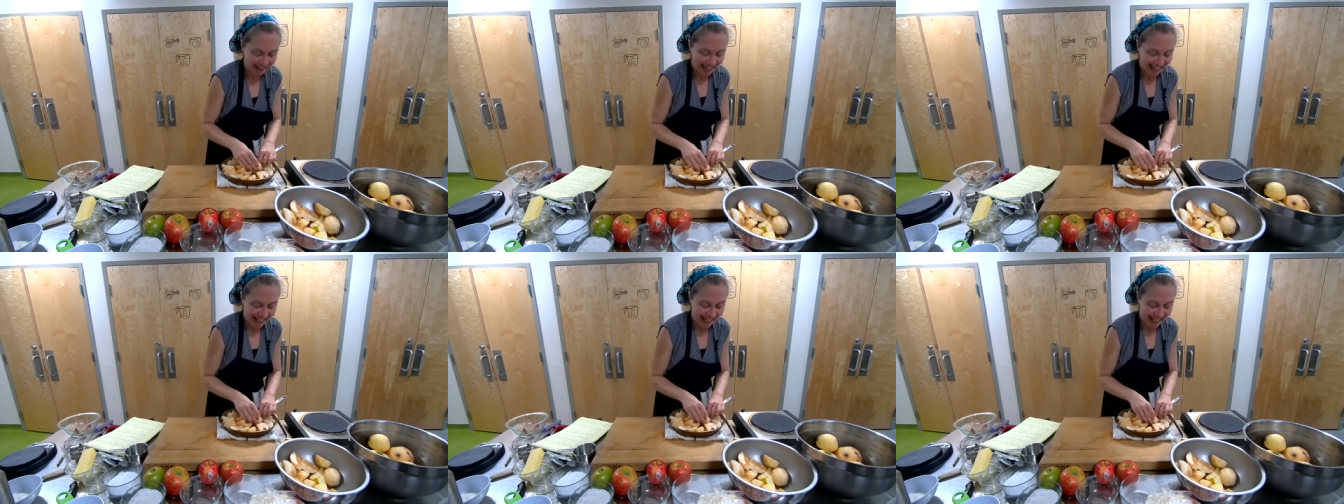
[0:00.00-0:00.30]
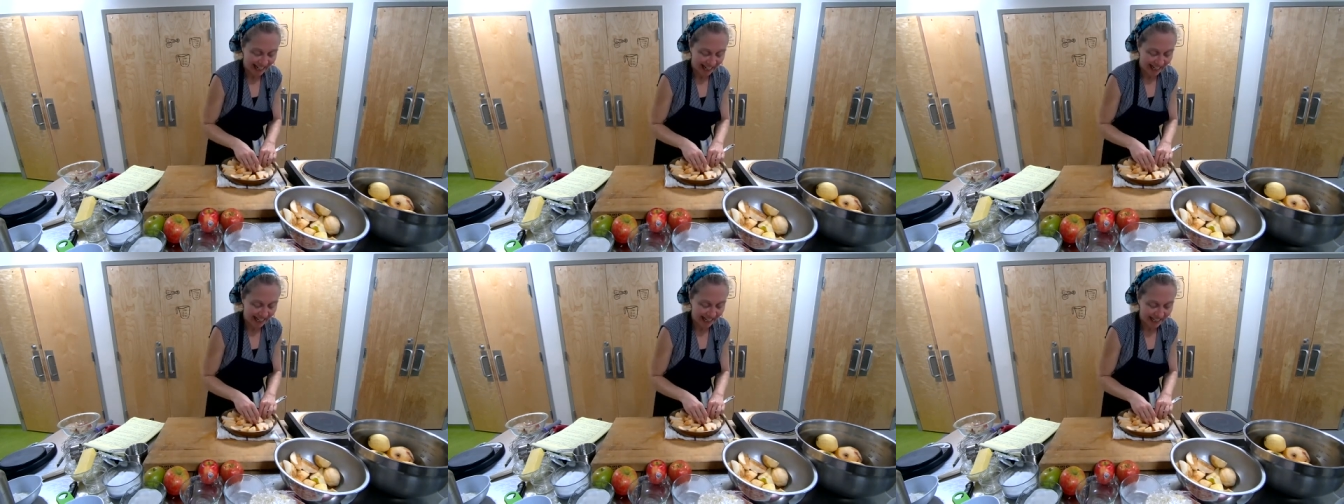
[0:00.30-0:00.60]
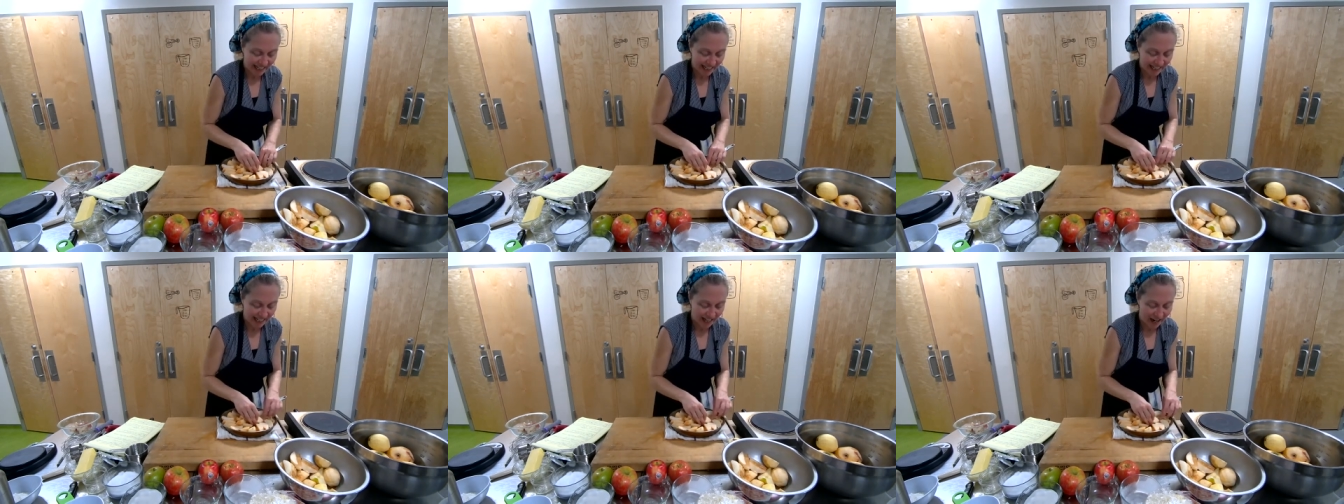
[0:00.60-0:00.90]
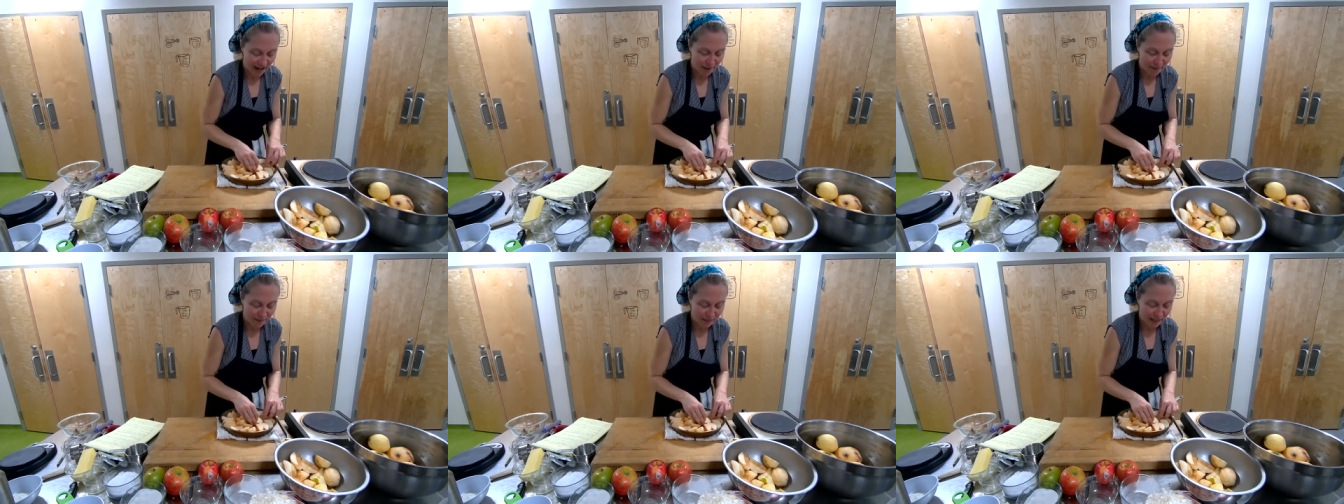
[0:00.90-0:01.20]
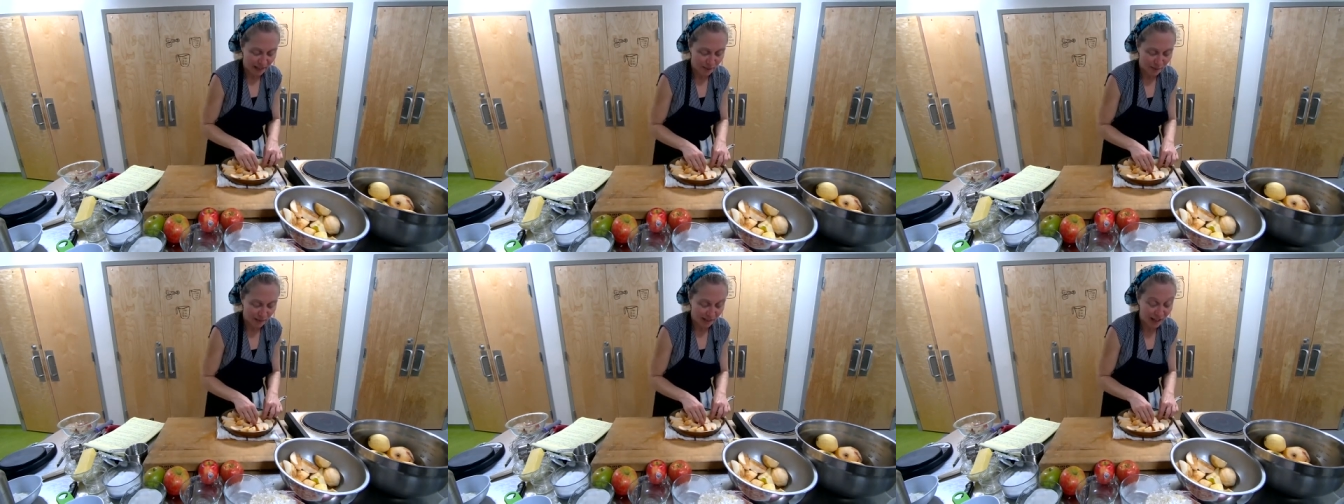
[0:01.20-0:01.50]
And
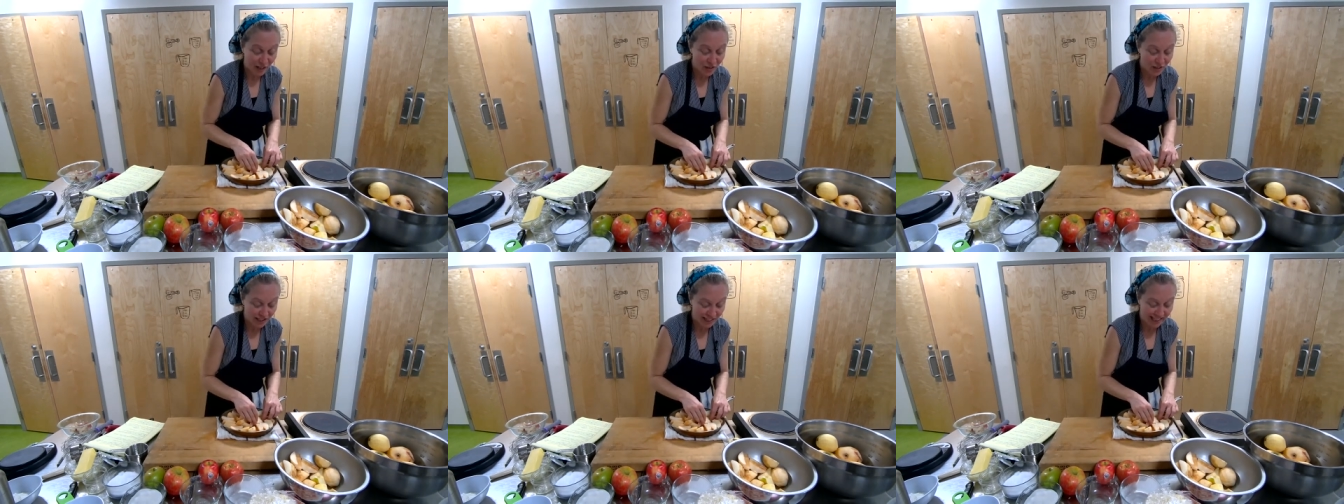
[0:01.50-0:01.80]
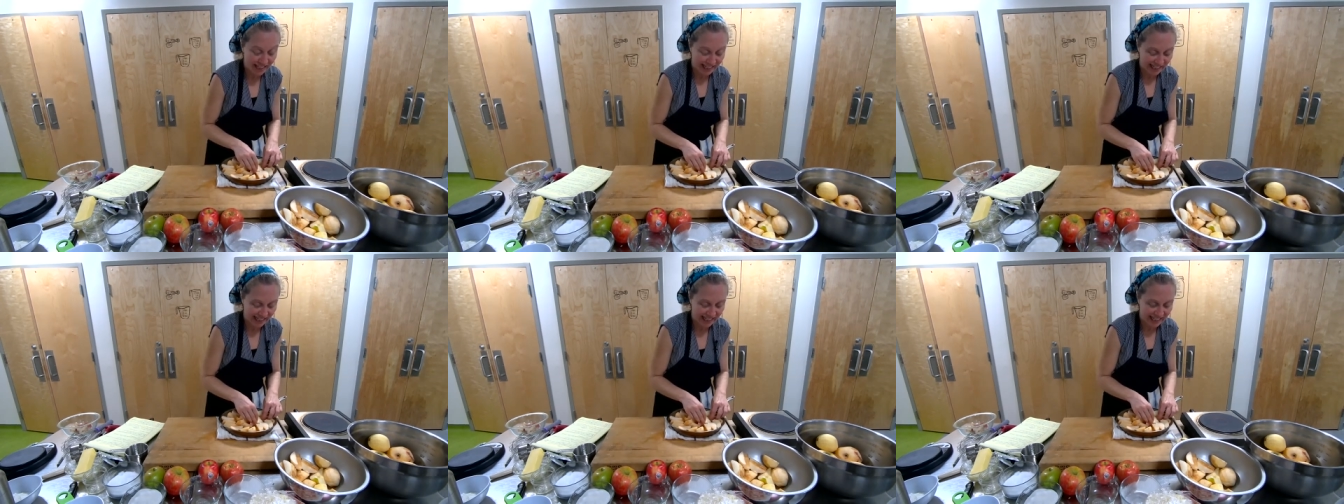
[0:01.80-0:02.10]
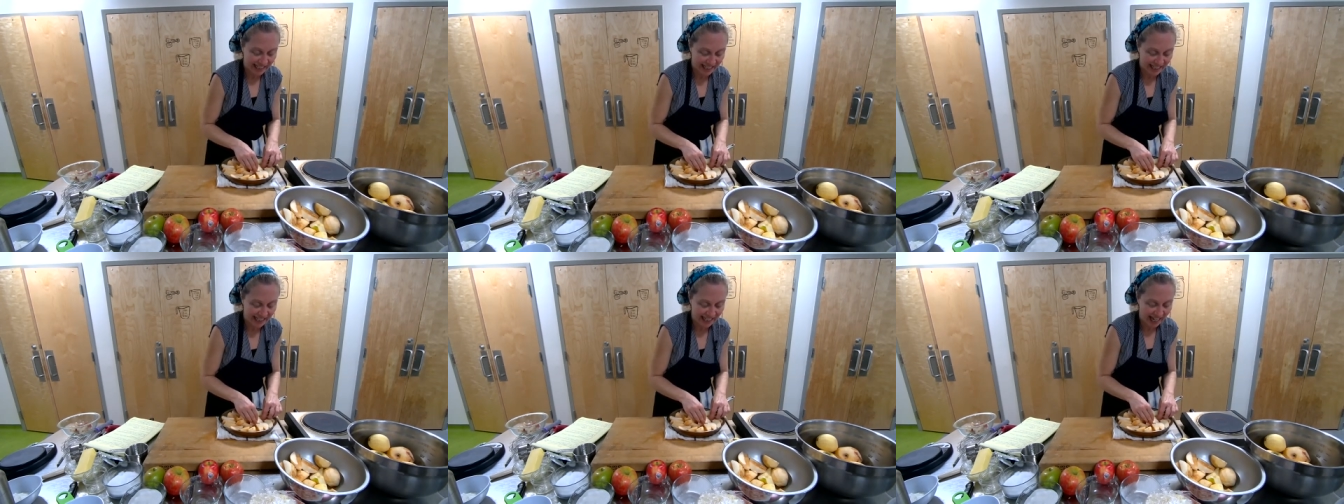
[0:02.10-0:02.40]
it's been interesting to see